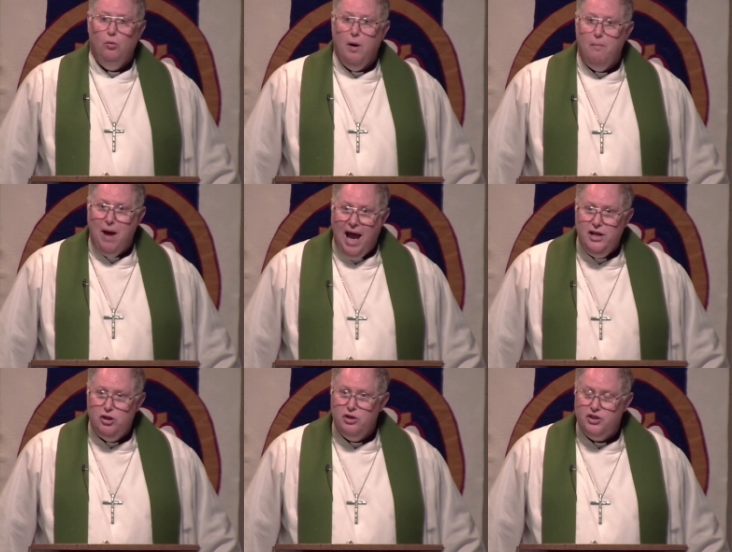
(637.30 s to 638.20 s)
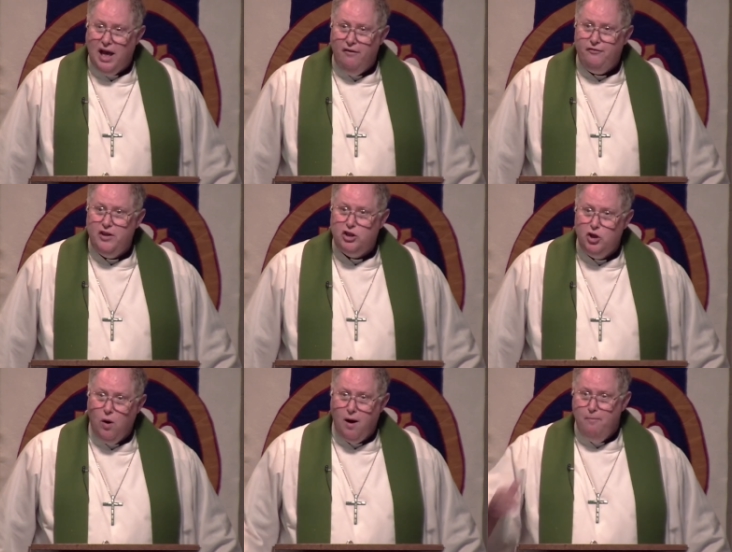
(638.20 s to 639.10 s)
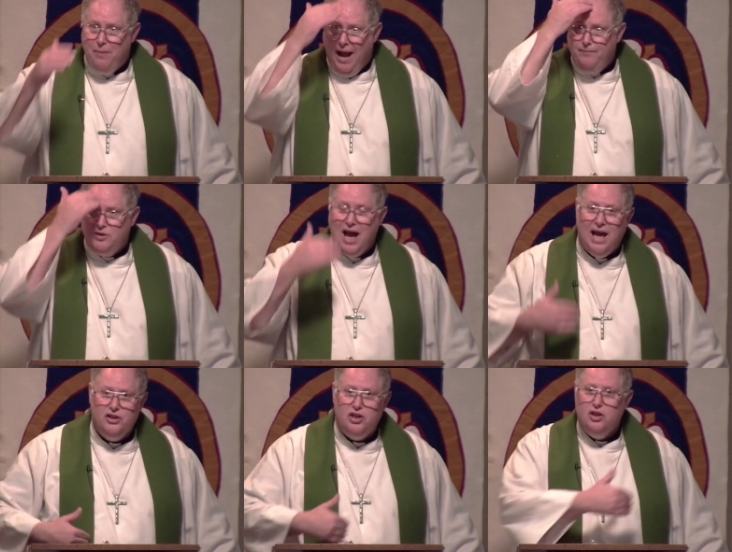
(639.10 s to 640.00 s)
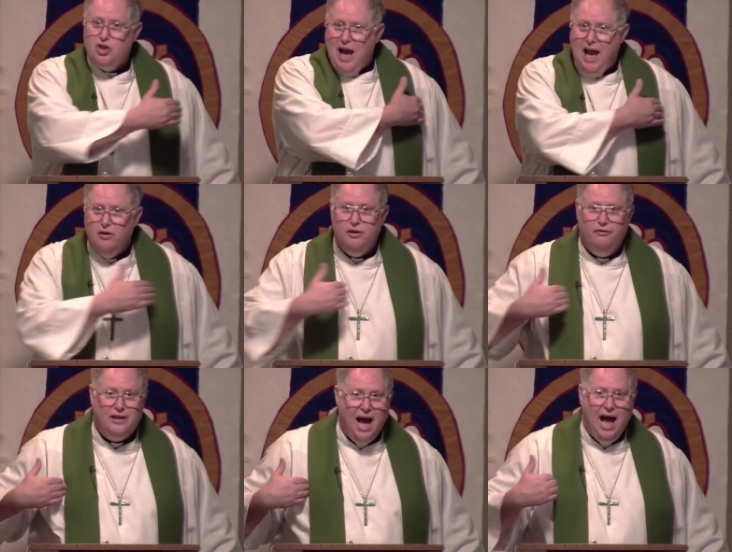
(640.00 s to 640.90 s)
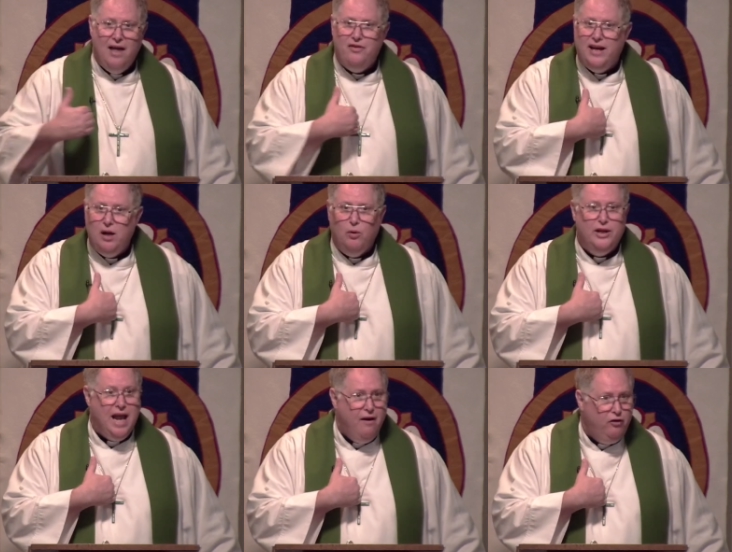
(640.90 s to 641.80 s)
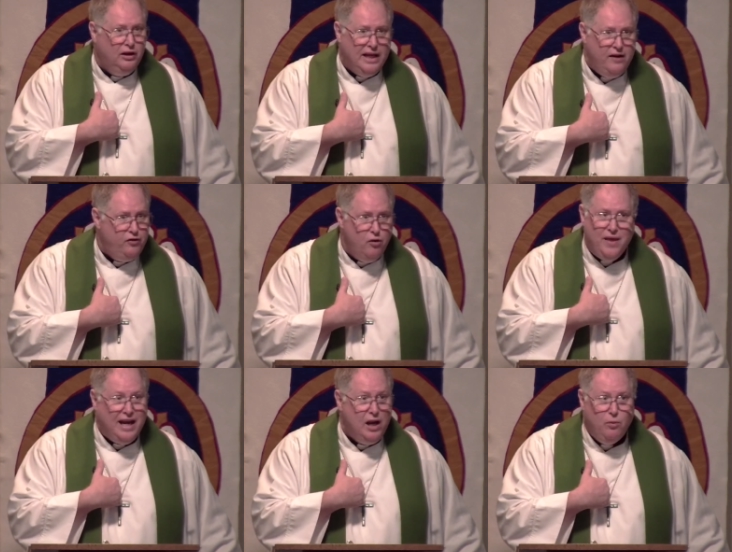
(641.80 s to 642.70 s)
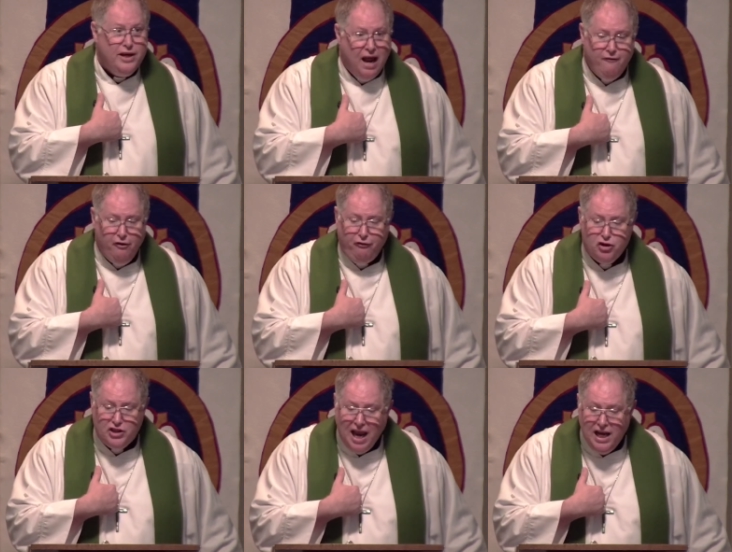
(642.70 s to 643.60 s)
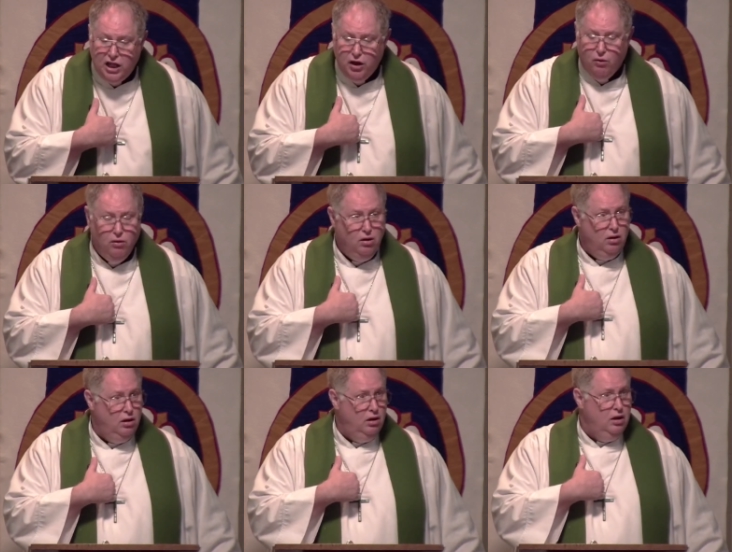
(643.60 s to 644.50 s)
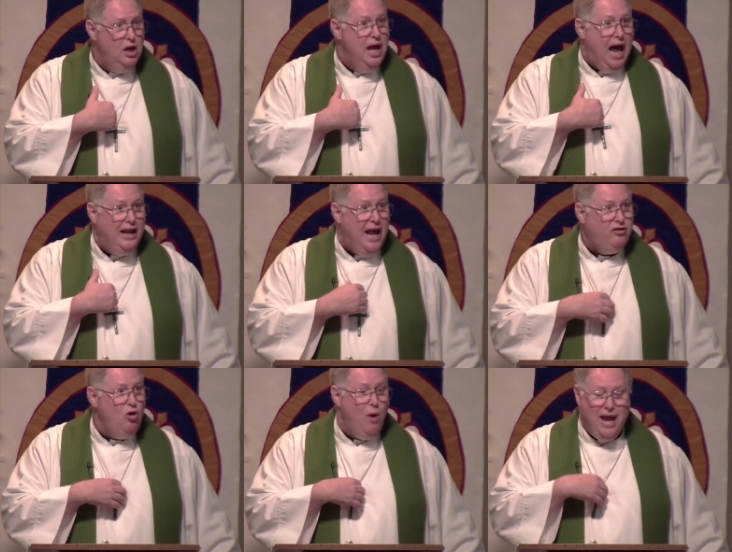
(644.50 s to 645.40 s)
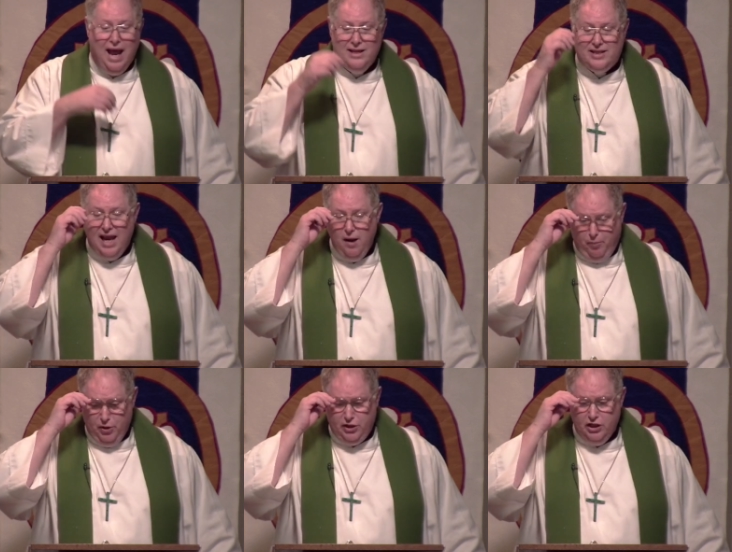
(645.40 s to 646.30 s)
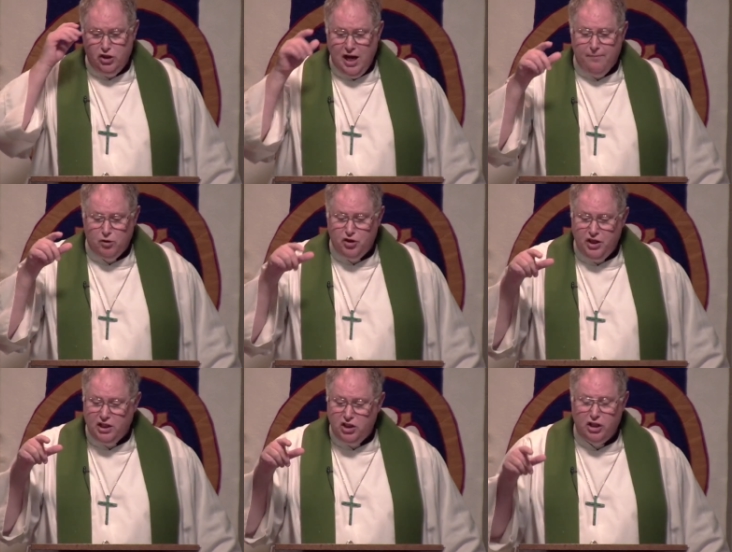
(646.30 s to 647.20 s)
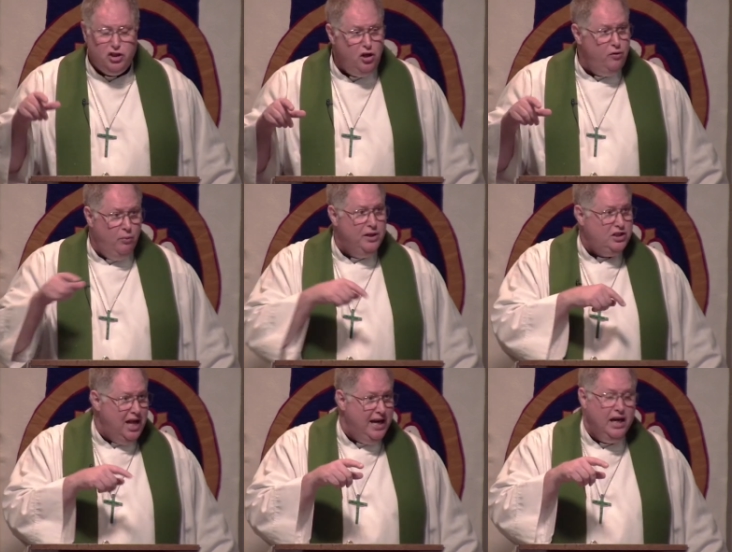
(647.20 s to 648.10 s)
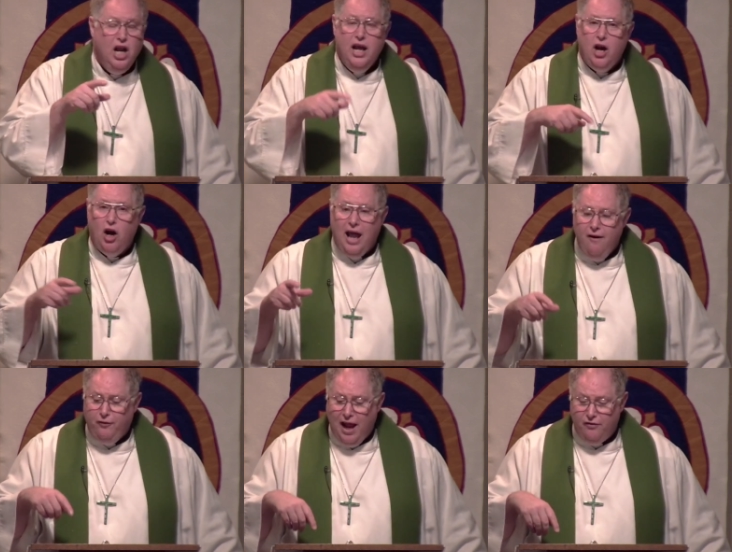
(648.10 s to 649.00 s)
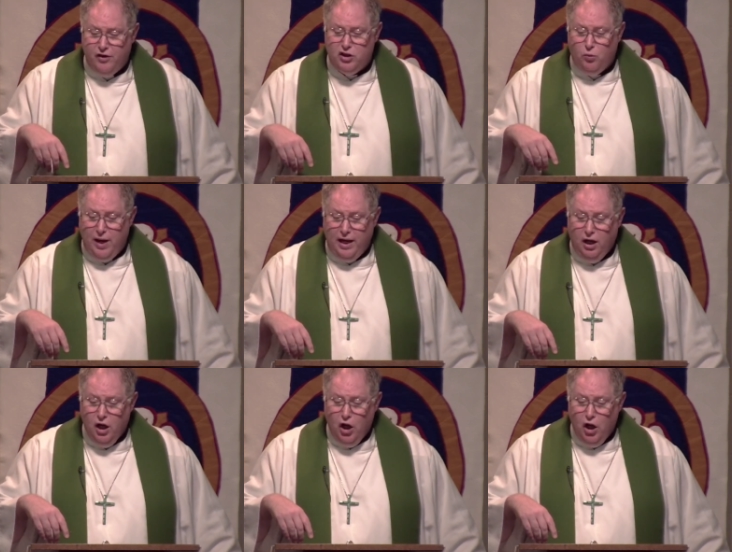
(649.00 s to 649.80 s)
Remind yourself that you are a baptized child of God, that He will never leave you, that He will never forsake you. I like the way Isaiah puts it in chapter 62 that we studied in our life light this week.